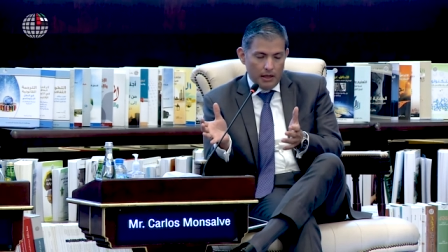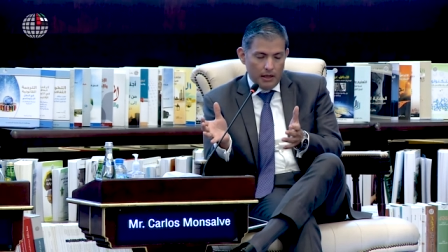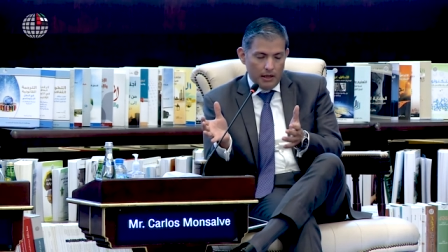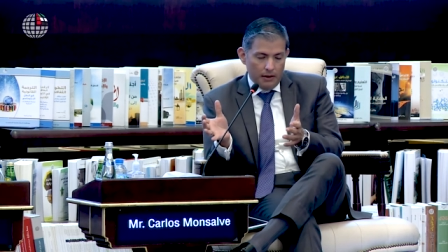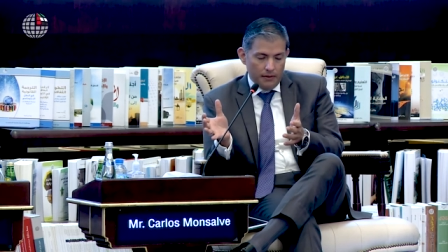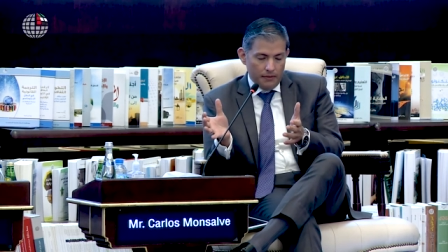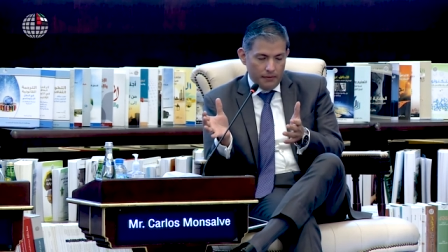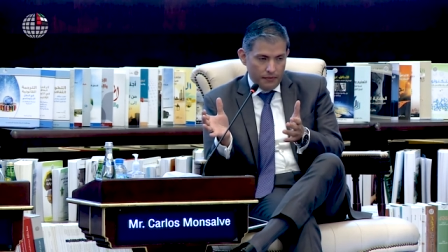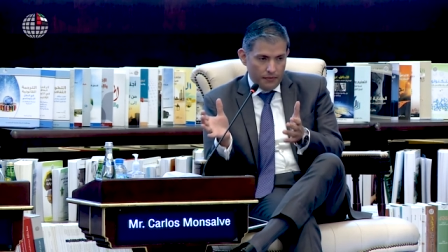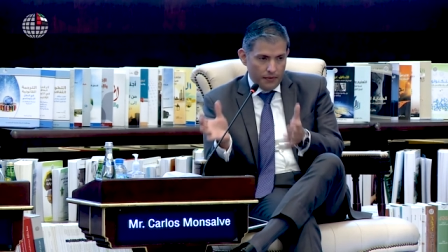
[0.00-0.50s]

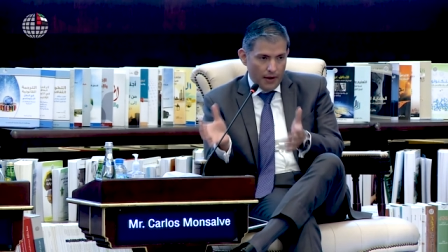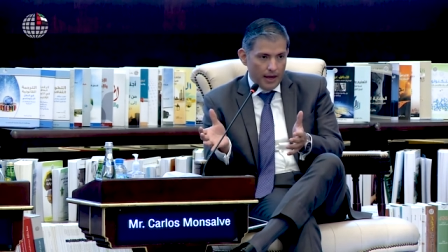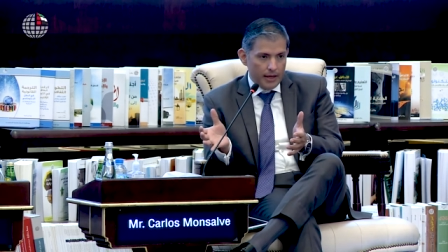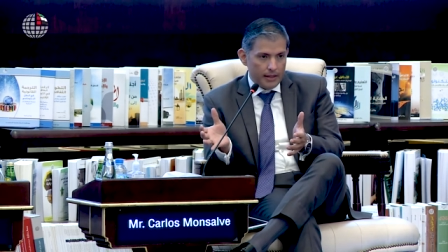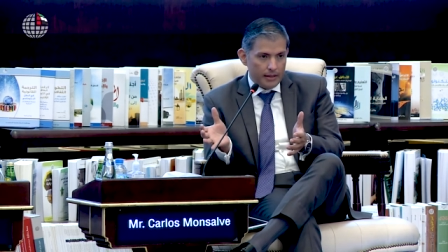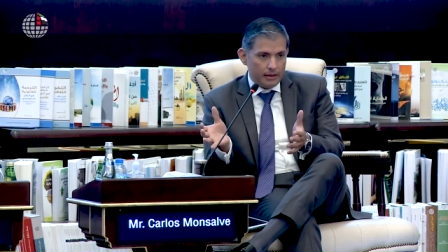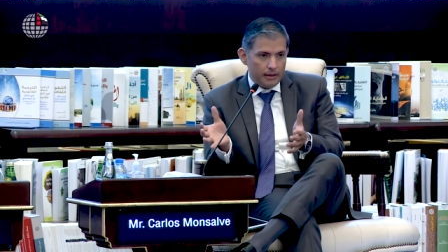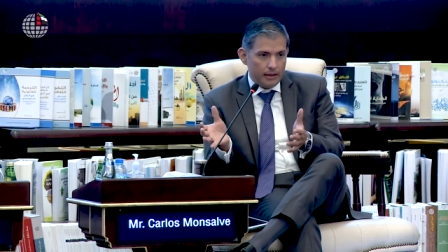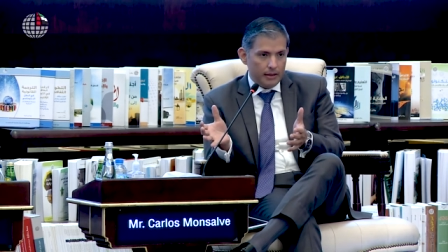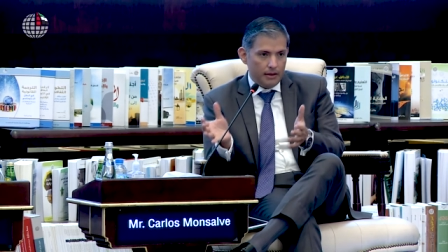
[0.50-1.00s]
uh,
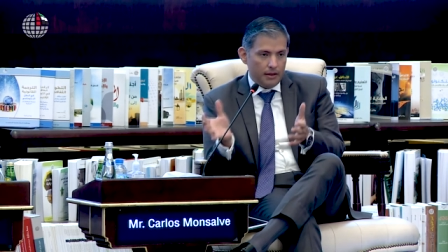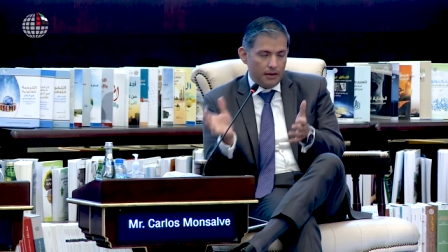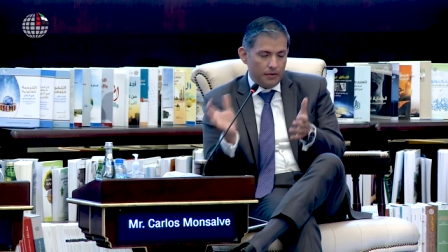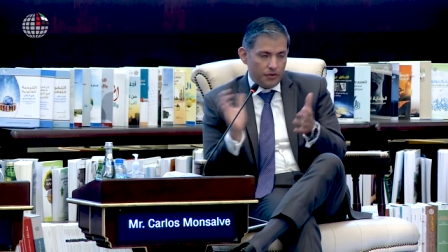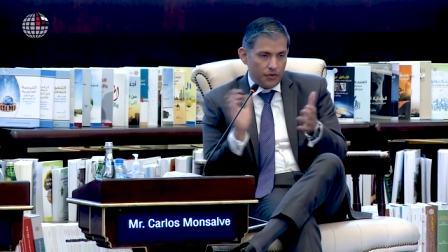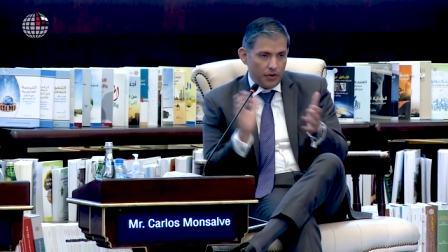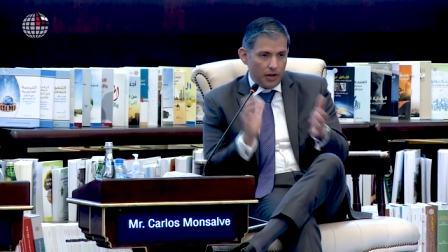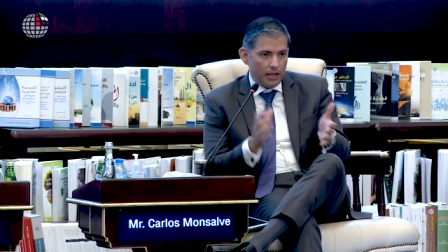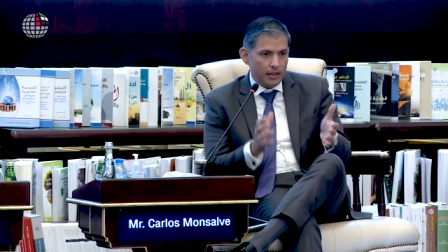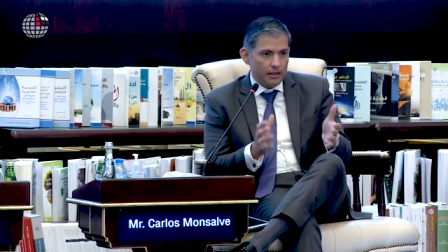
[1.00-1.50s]
face the
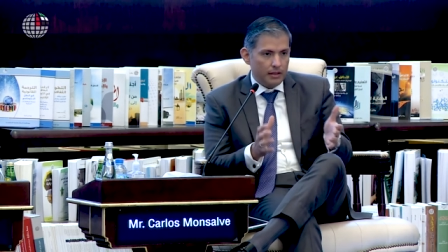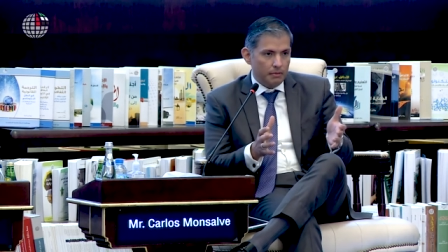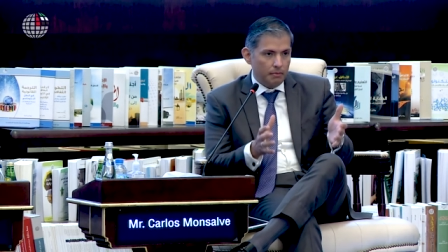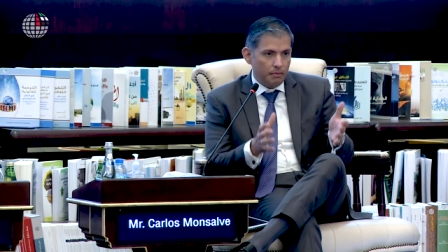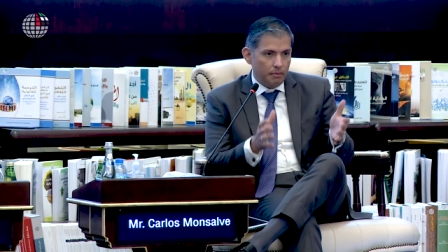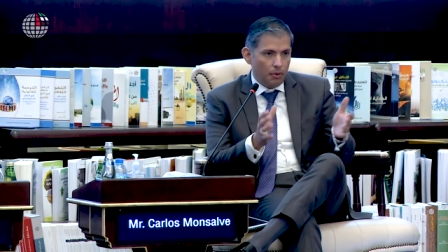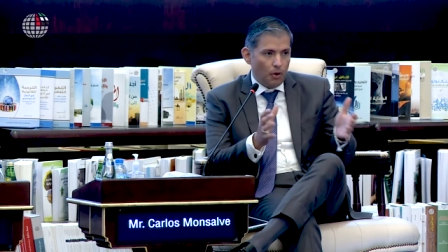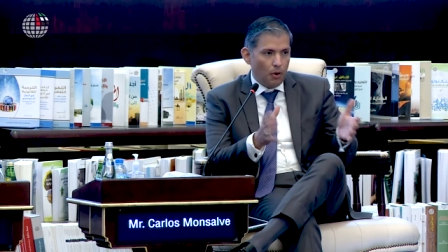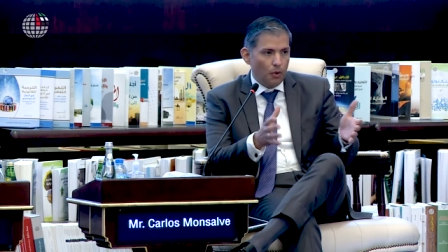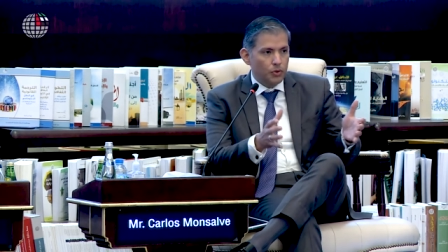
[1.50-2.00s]

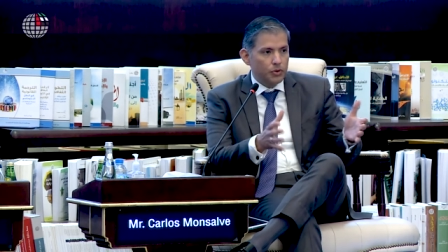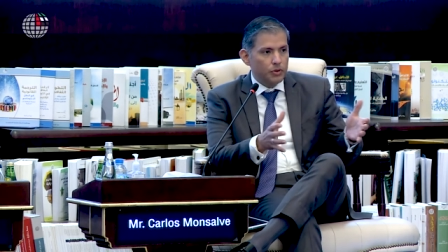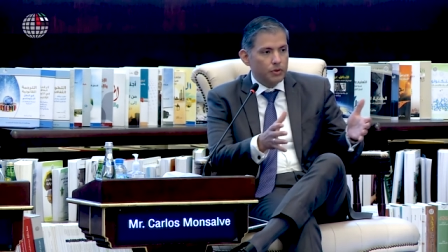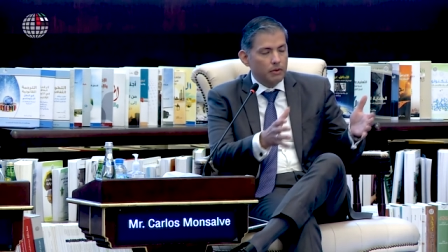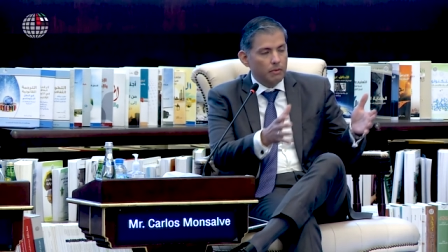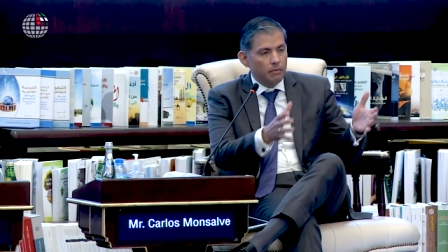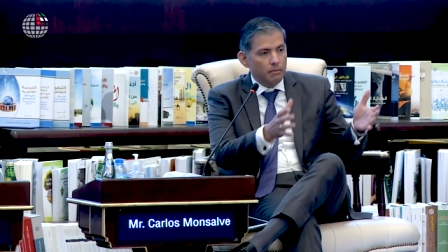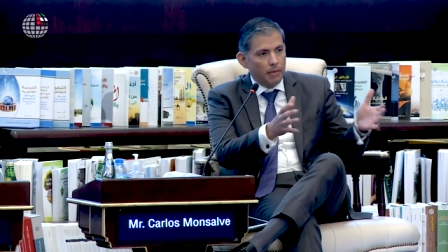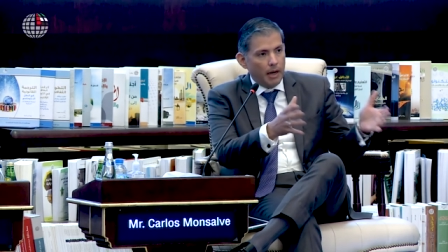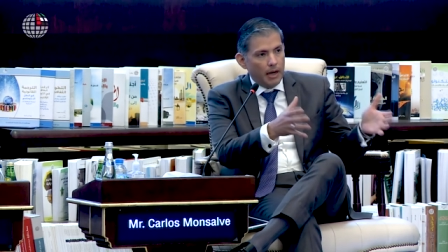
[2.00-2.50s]
threat posed
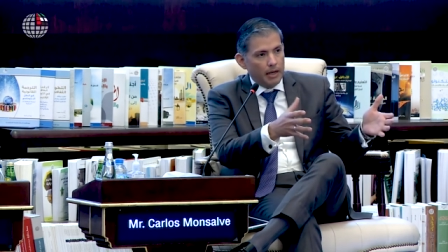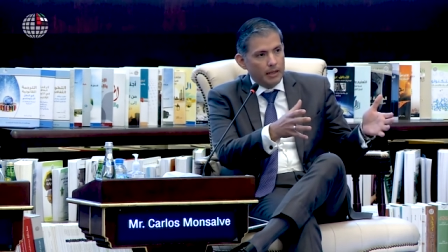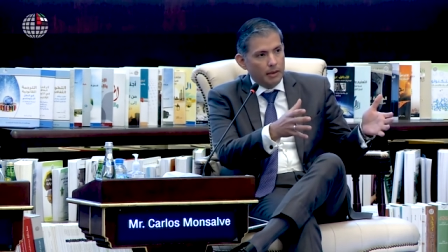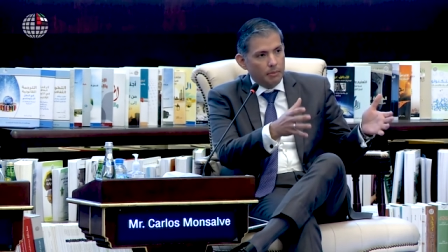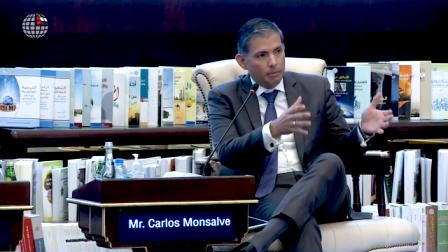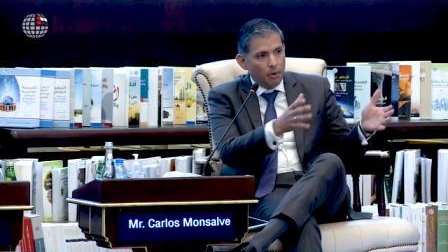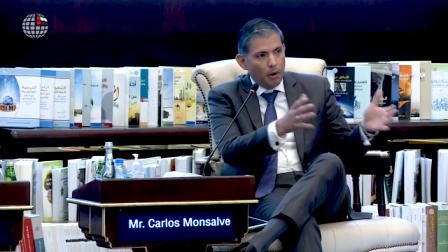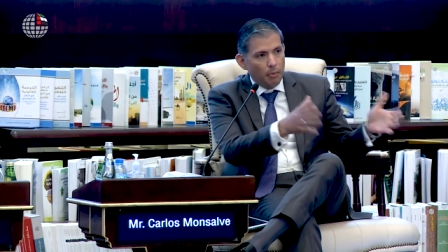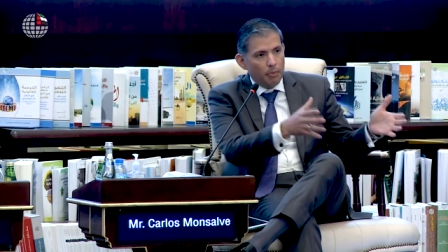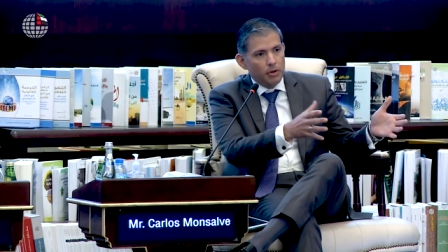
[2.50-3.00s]
by the
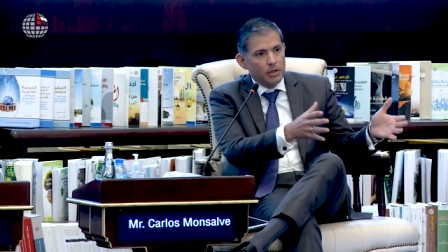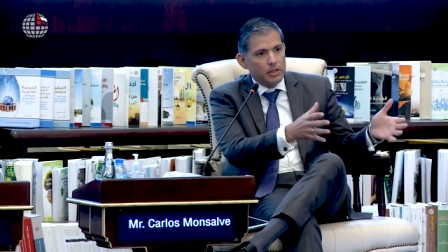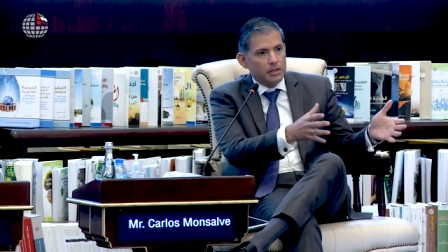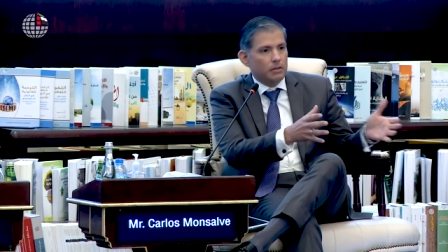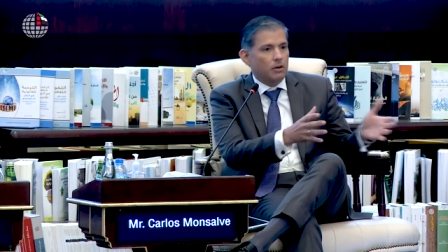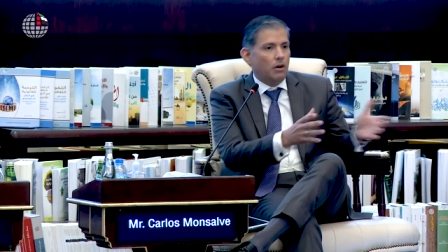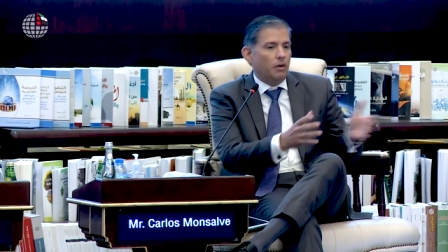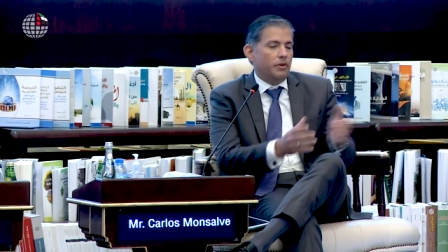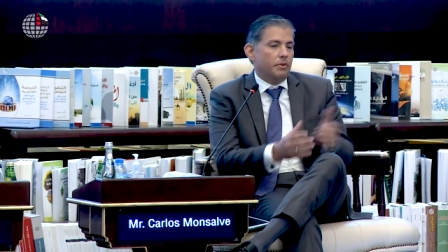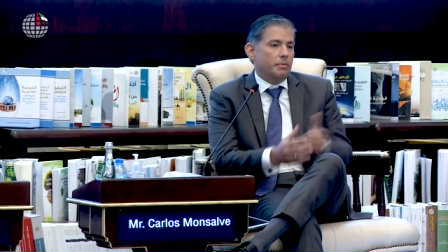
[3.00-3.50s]
populist
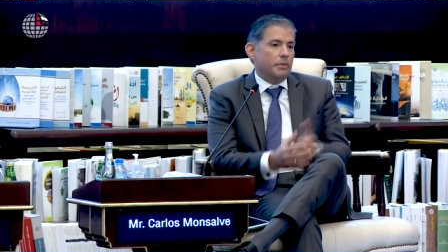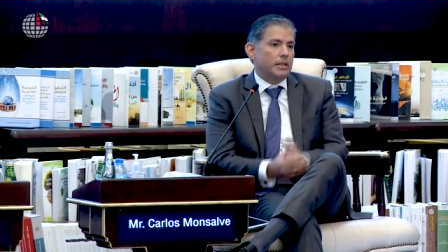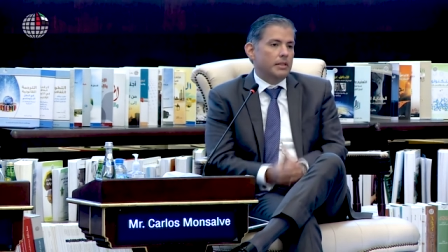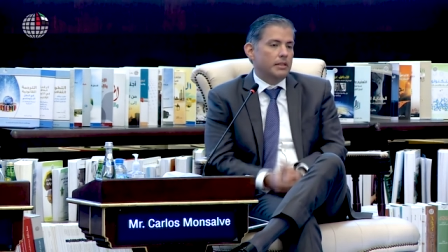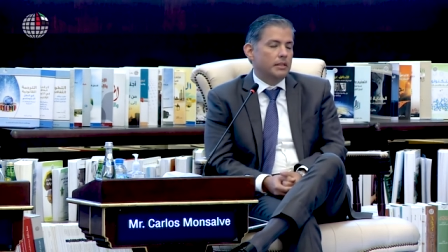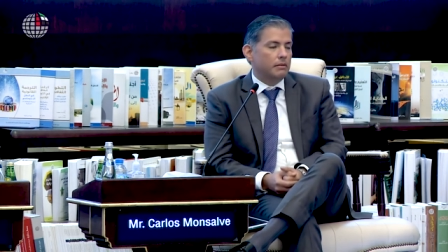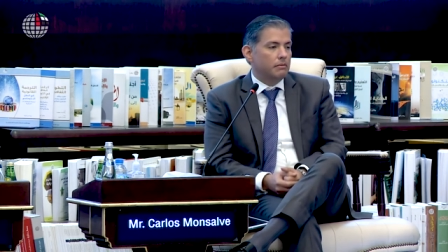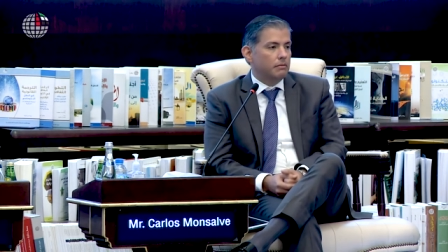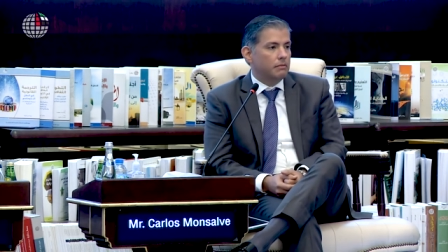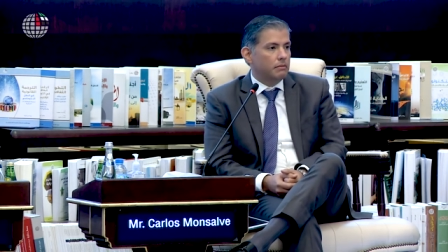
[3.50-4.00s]
governments.